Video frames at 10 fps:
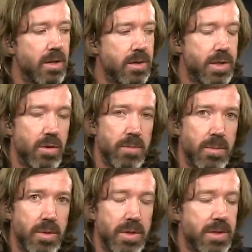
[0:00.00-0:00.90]
So
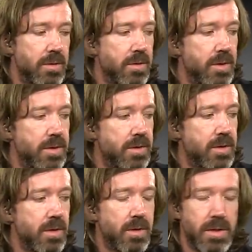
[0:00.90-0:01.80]
remember this, this,
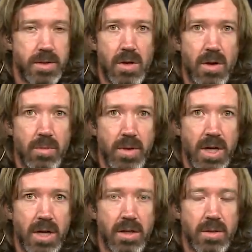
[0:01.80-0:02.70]
this song
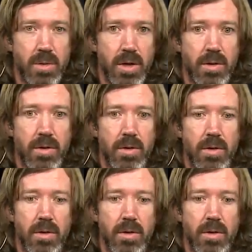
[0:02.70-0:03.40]
begins with...